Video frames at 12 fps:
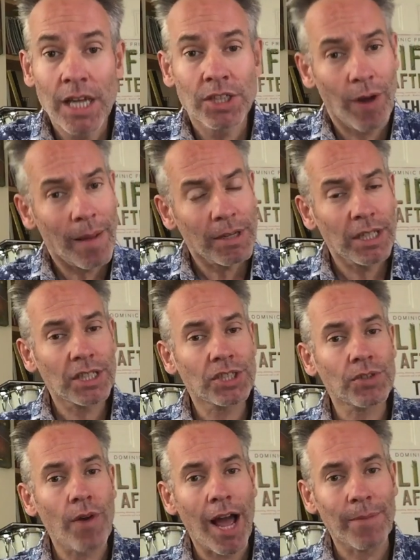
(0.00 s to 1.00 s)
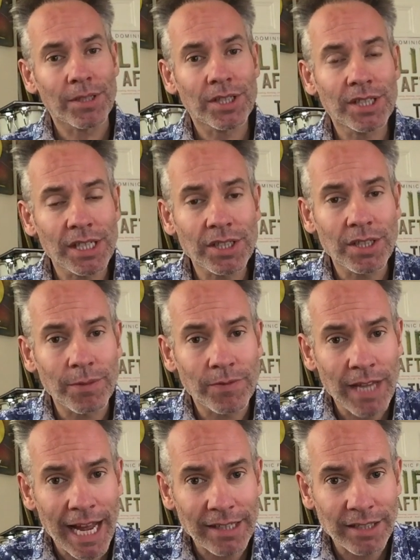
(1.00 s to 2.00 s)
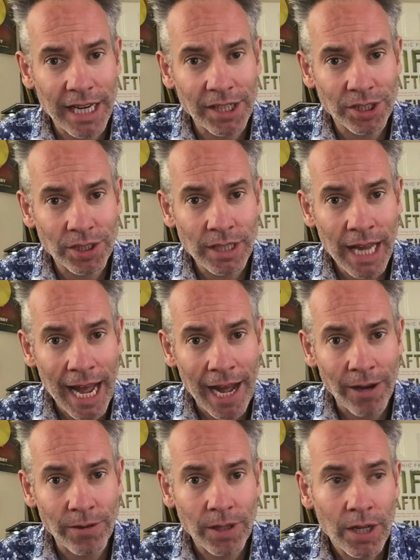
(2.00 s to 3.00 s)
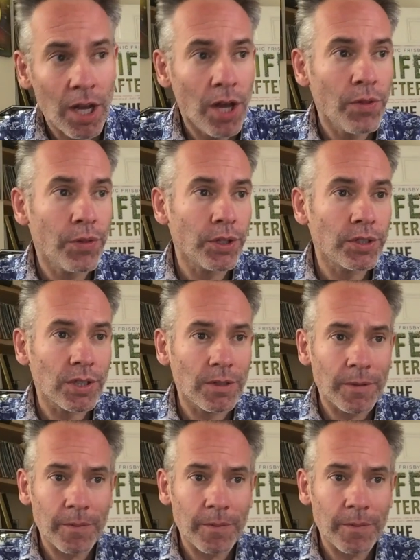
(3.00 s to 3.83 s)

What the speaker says: So I'm going to describe a system of taxation now that